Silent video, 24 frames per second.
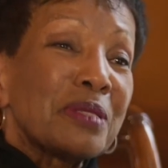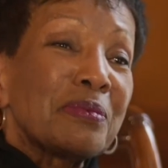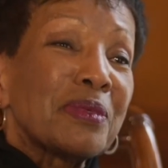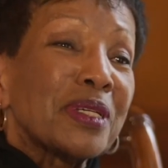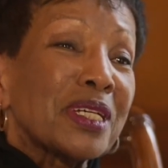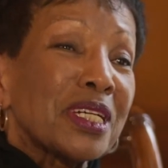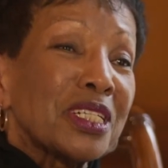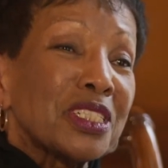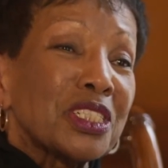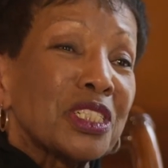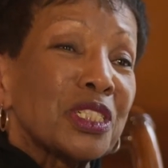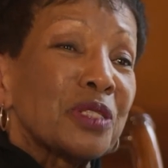
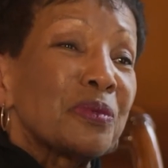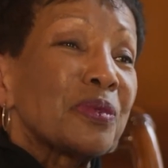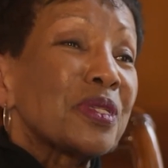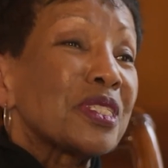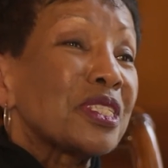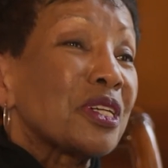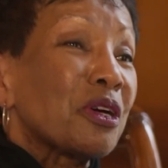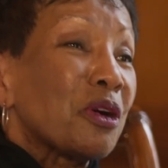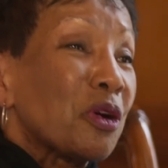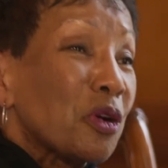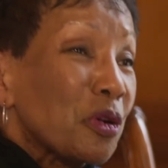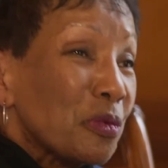because she was
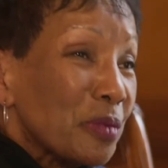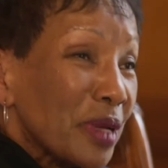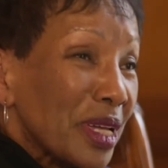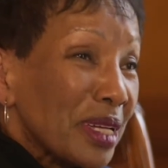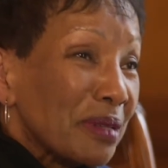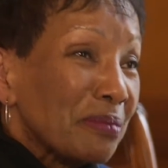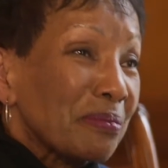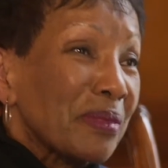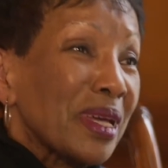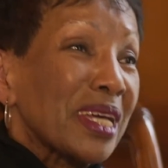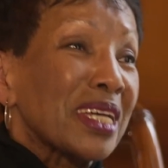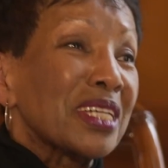a home ec
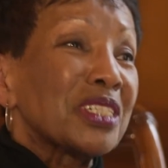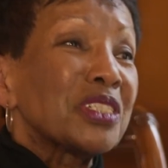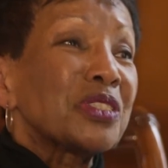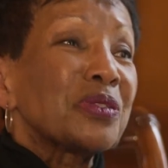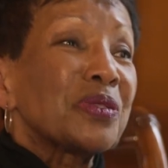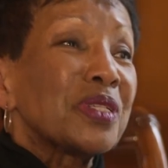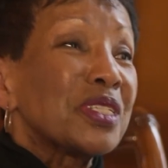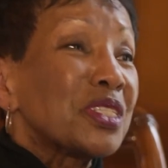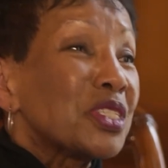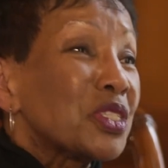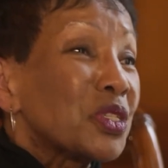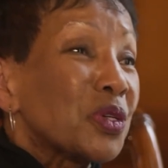major
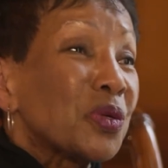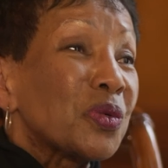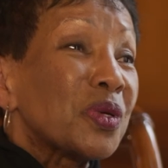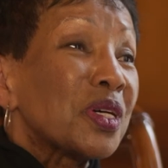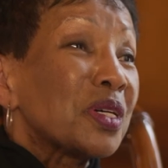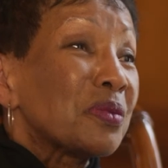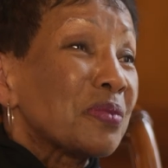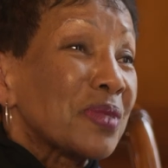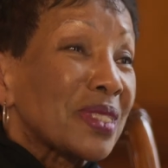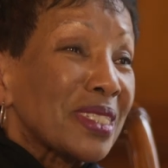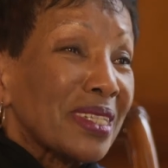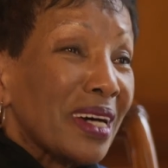and
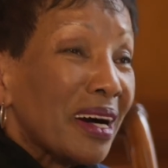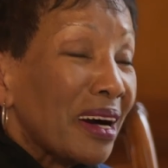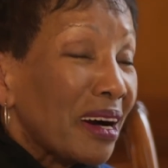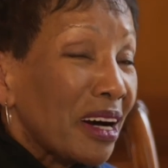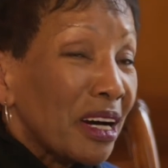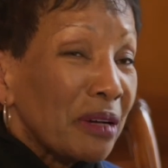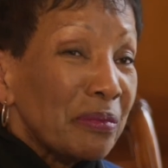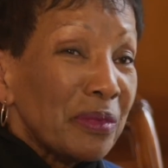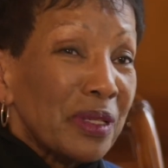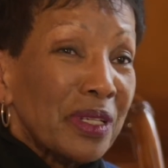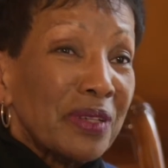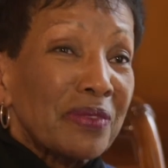sewing was a
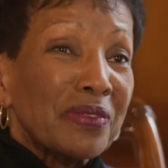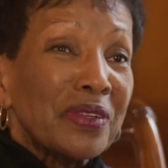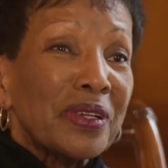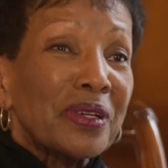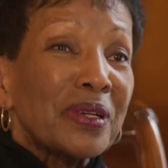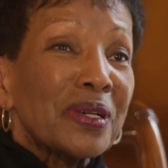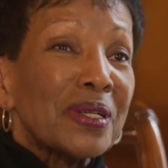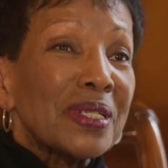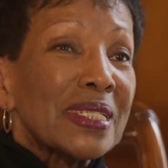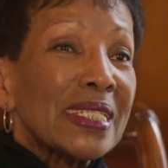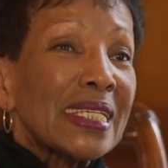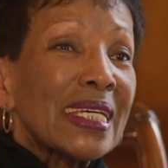hobby of
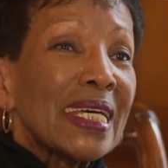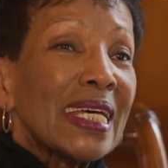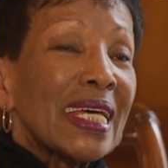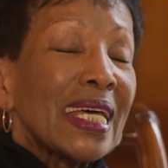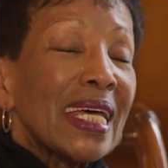hers.